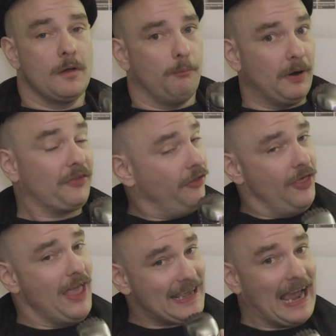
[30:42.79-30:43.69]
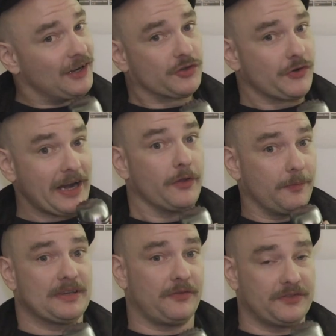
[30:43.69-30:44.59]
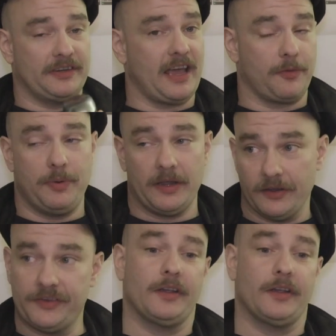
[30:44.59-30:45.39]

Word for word: but they can strangle themselves to death because